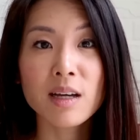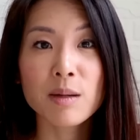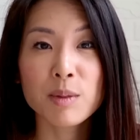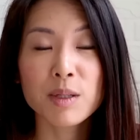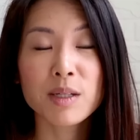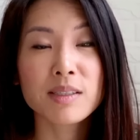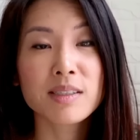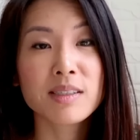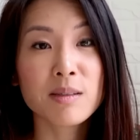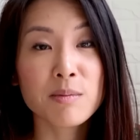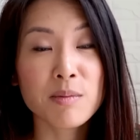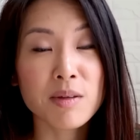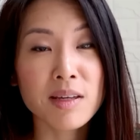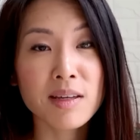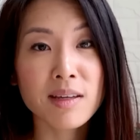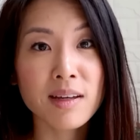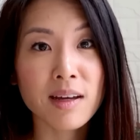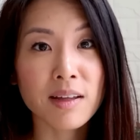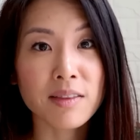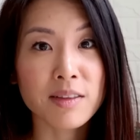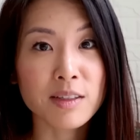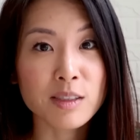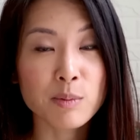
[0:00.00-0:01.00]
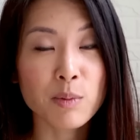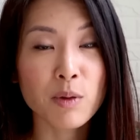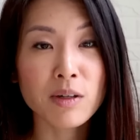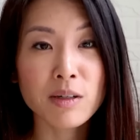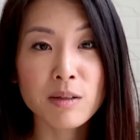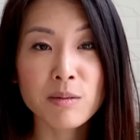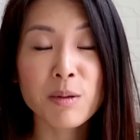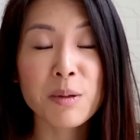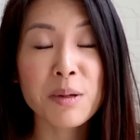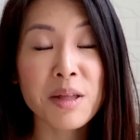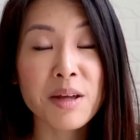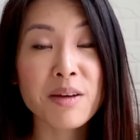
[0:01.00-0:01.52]
because to me, at this point
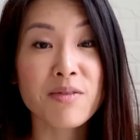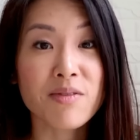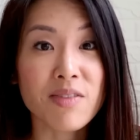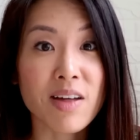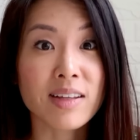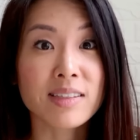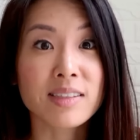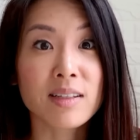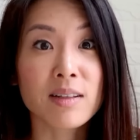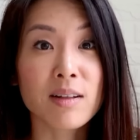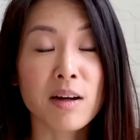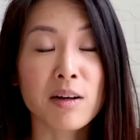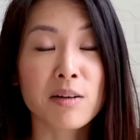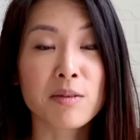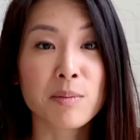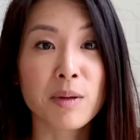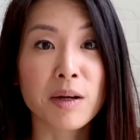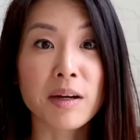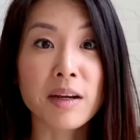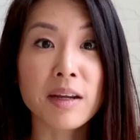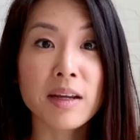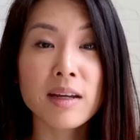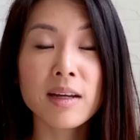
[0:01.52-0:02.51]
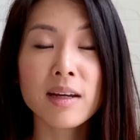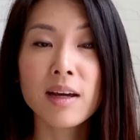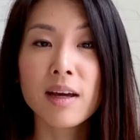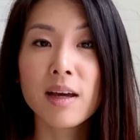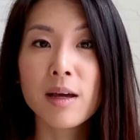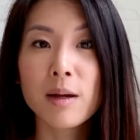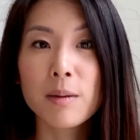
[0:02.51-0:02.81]
in my life, that's a lot of money.